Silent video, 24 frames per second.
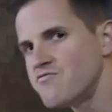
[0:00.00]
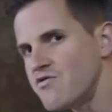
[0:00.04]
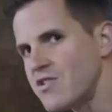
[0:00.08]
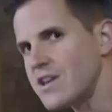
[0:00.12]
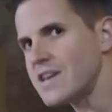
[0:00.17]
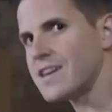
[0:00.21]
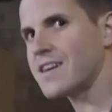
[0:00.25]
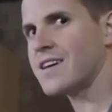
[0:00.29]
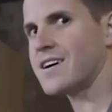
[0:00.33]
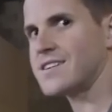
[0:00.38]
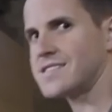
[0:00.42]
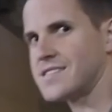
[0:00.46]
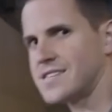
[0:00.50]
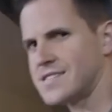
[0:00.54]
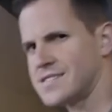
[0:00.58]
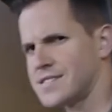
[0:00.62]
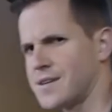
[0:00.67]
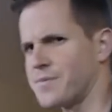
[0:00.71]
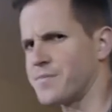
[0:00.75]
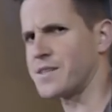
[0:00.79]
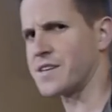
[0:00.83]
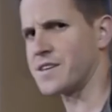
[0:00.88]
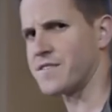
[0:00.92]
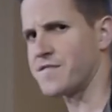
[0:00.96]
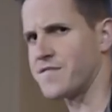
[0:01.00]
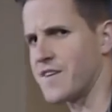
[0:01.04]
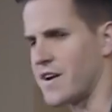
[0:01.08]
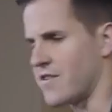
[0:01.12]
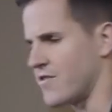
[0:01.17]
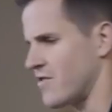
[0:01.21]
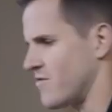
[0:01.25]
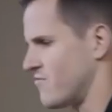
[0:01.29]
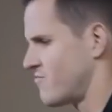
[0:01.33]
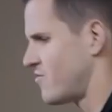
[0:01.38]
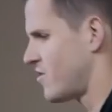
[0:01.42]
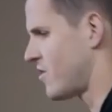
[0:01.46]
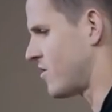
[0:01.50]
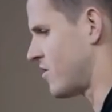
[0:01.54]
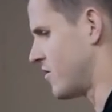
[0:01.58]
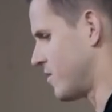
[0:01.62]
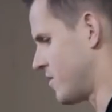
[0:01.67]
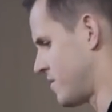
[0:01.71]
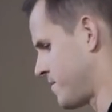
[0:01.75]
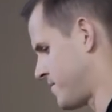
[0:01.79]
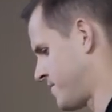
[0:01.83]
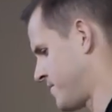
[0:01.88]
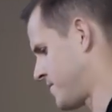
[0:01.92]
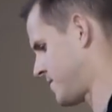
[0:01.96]
he realises something's very
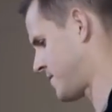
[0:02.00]
wrong.